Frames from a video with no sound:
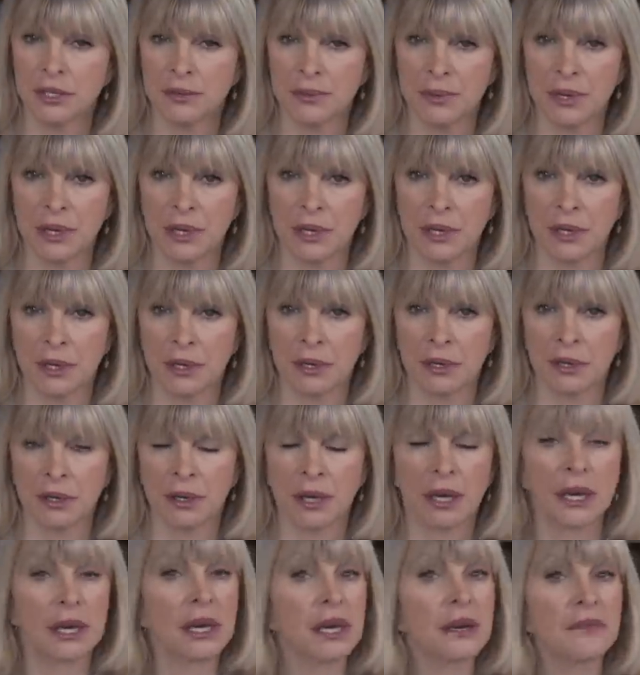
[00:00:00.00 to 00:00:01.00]
to be
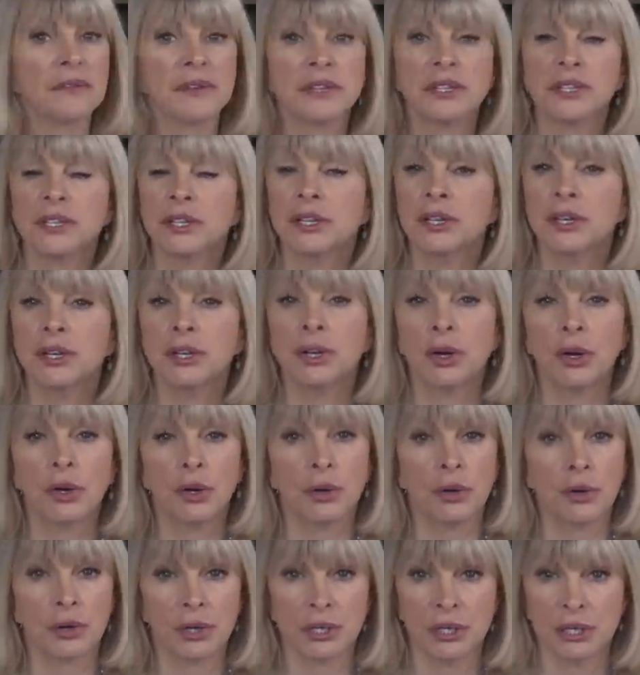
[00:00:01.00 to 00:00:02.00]
earned. Love is
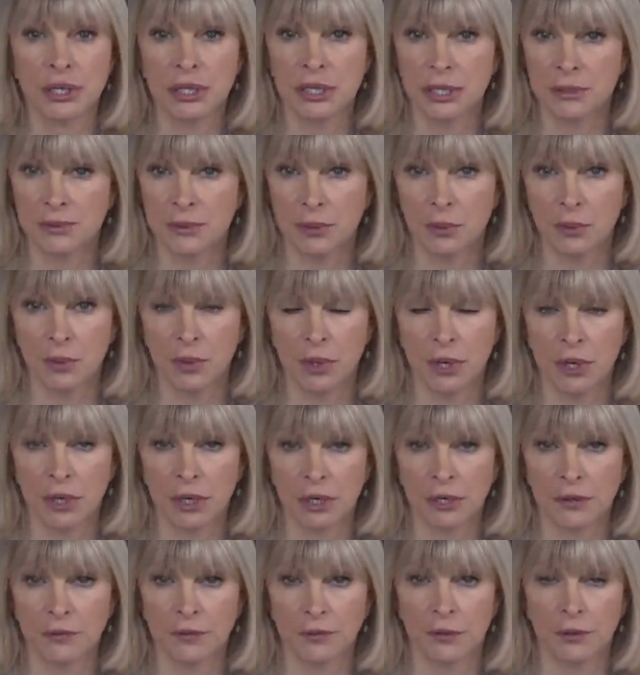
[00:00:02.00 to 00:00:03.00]
not to be
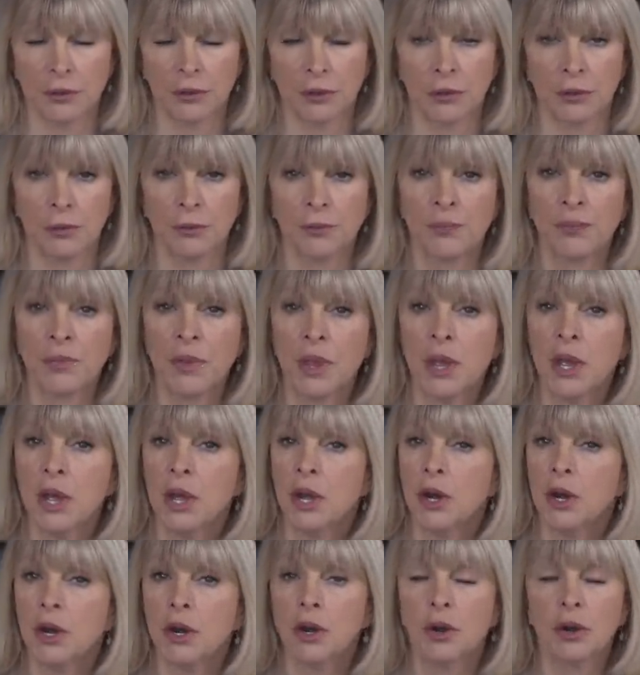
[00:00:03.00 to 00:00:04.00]
worked for
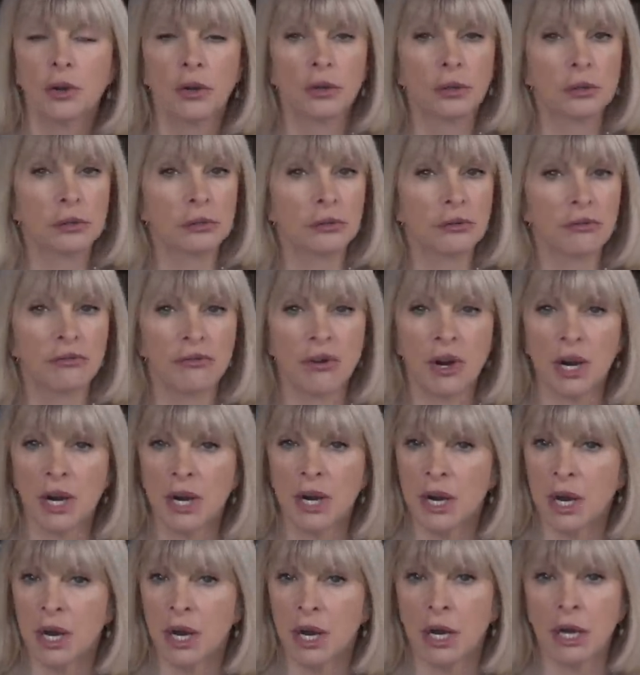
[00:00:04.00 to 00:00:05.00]
or
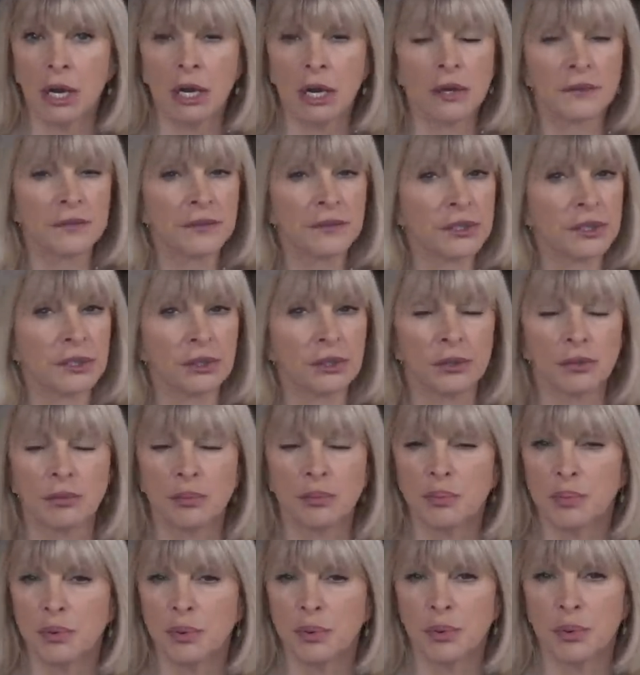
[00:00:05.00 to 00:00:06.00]
run after or
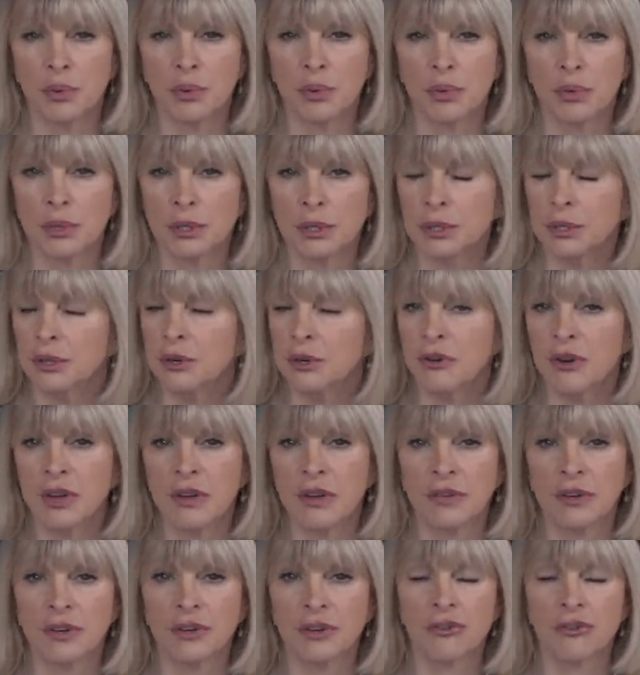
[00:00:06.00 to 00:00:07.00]
bought or even